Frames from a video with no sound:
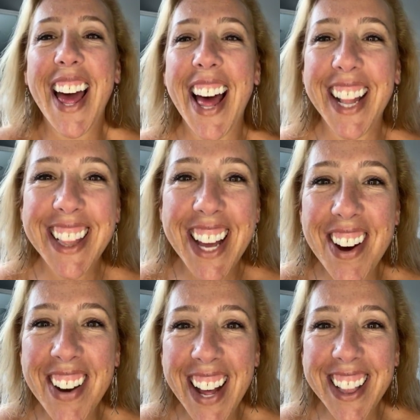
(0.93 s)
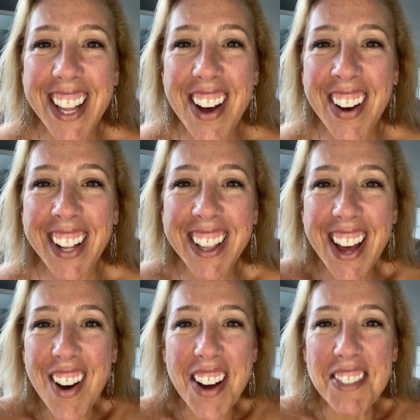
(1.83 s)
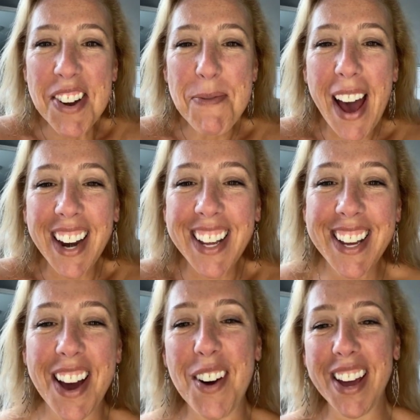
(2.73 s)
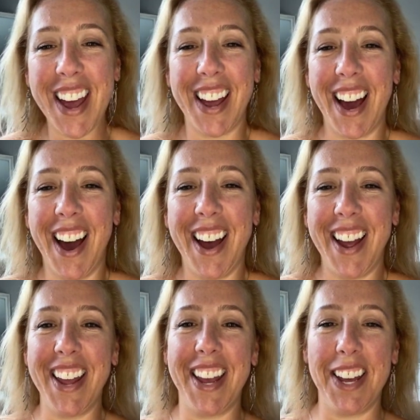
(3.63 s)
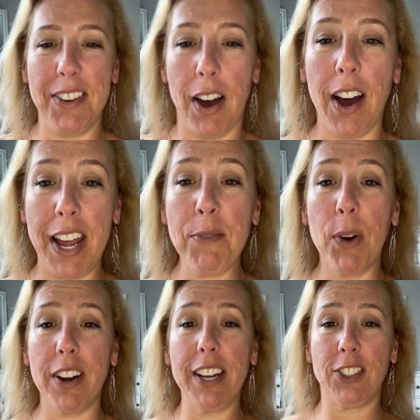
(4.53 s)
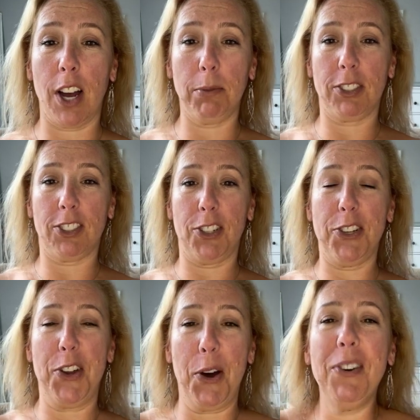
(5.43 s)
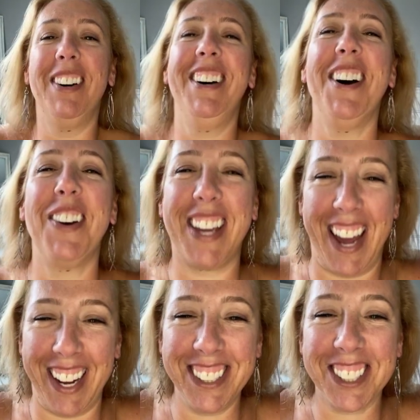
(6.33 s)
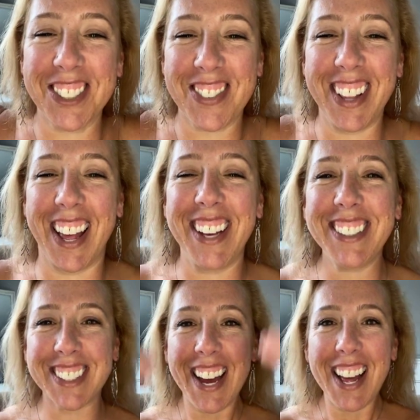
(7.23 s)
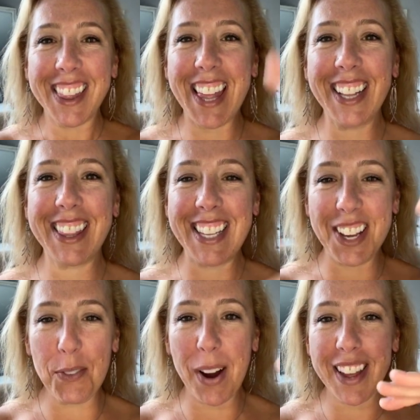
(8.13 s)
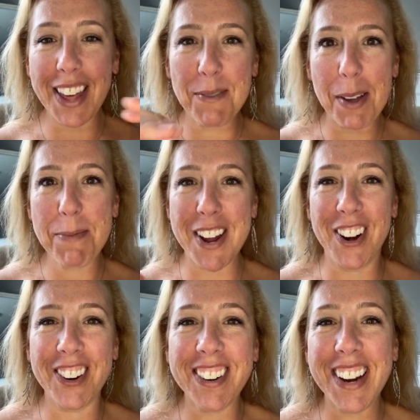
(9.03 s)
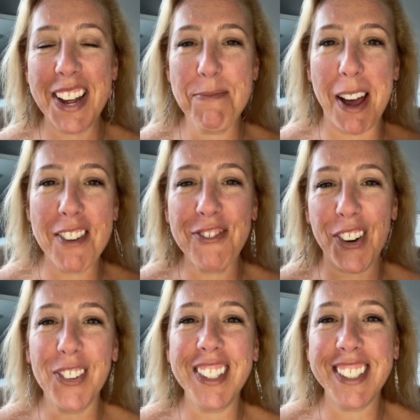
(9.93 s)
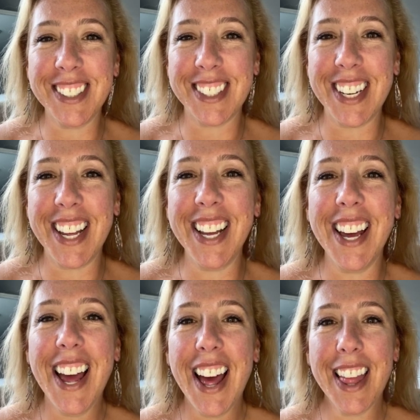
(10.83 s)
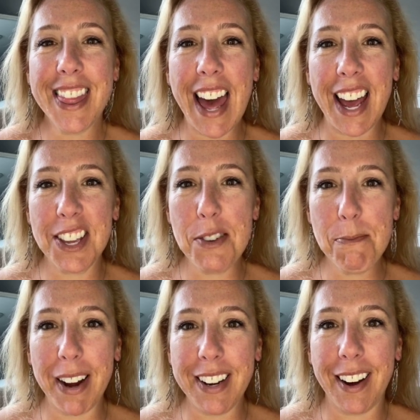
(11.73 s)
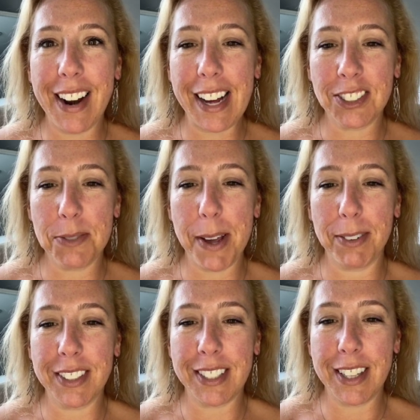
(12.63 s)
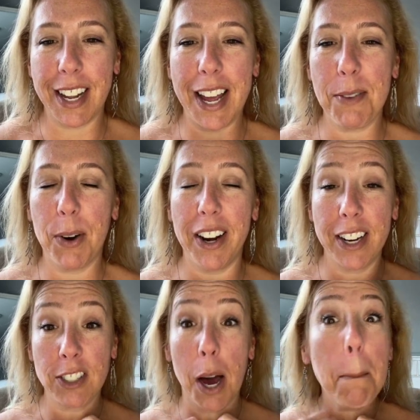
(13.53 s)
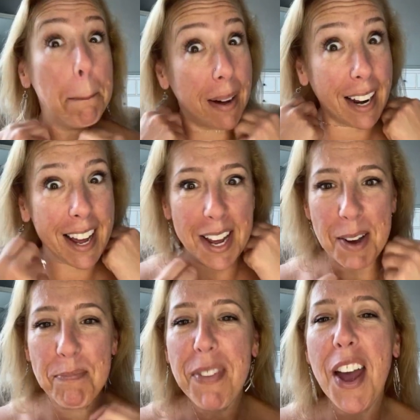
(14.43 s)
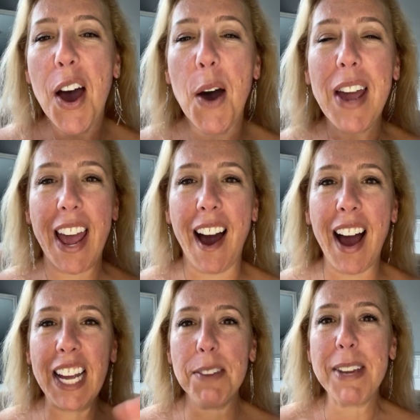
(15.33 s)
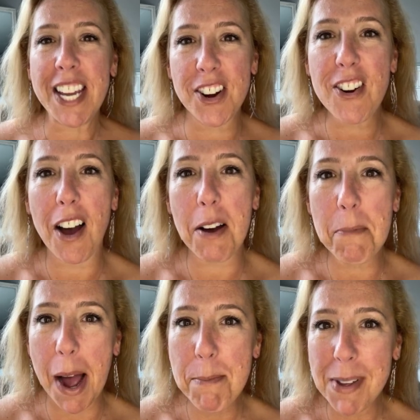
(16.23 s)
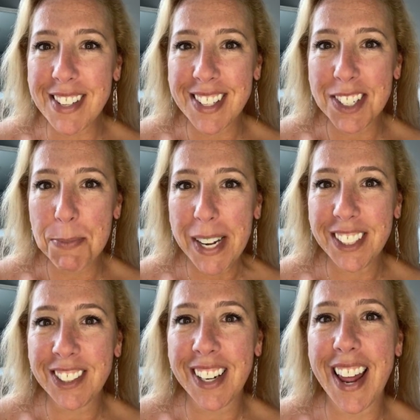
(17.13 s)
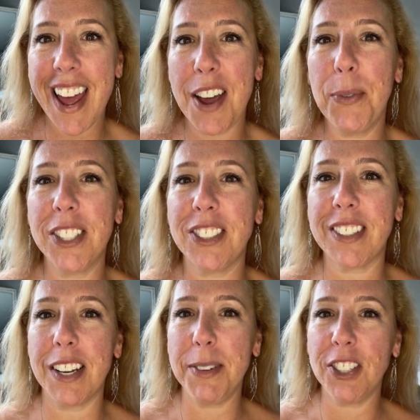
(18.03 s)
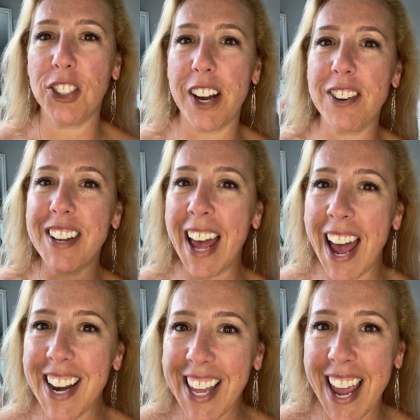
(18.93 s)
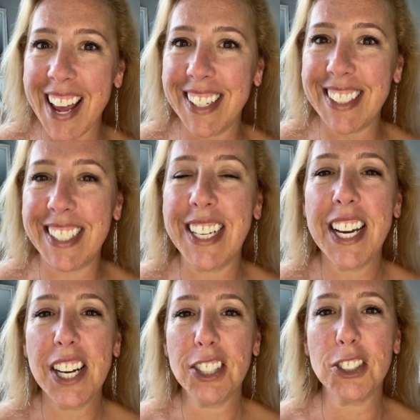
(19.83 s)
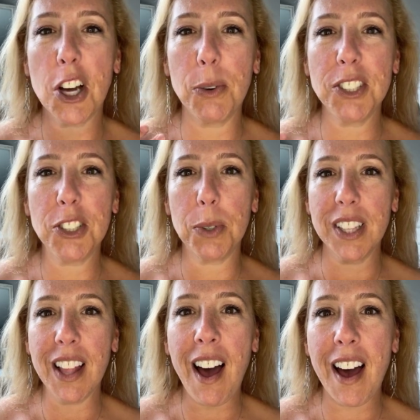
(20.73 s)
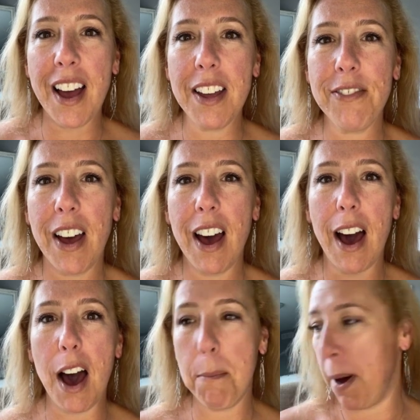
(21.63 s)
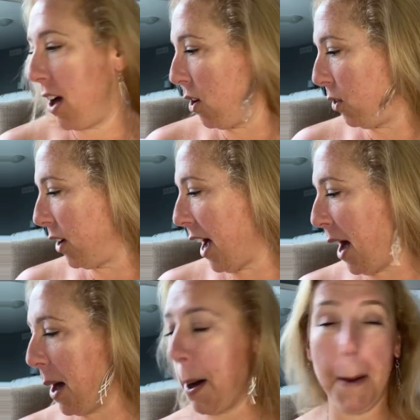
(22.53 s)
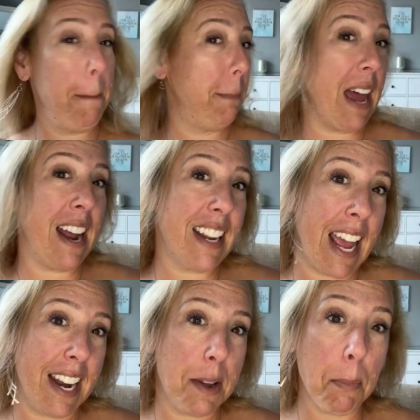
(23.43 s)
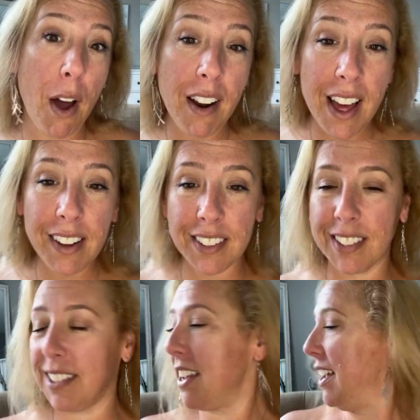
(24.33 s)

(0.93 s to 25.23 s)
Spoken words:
Hello, everybody. Okay, I am wearing a top, just so you know. Okay, I just realized that the way that my mirror and my phone is sitting, that you might not actually be able to see that I am wearing a top, but I am. Okay, I am here on my business page today, which is going to be shared to Head Kandy to go and do a live about Head Kandy products.